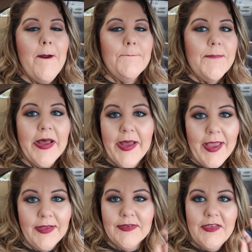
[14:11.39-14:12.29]

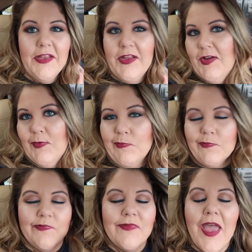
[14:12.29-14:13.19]
But, you know,
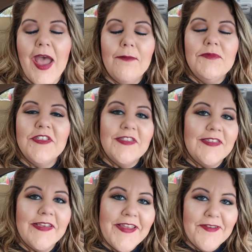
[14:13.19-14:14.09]
I'm
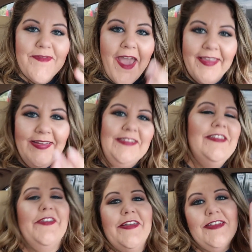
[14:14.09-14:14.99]
just getting back
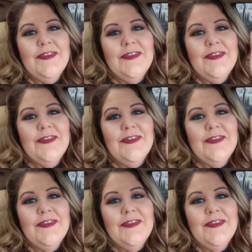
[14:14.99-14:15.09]
into it.